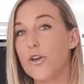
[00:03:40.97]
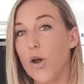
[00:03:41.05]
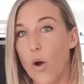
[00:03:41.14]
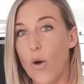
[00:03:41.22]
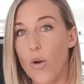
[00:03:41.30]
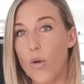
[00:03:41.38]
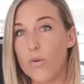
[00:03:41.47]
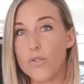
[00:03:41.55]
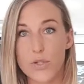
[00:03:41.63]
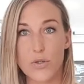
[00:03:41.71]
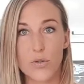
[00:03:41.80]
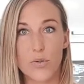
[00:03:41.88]
go
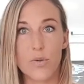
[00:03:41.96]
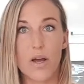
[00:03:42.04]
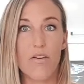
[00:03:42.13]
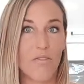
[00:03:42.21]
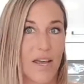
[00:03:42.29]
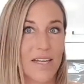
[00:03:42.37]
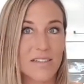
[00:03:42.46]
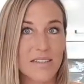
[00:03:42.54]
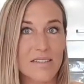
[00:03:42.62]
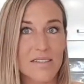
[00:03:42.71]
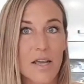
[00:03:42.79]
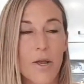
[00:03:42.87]
to events,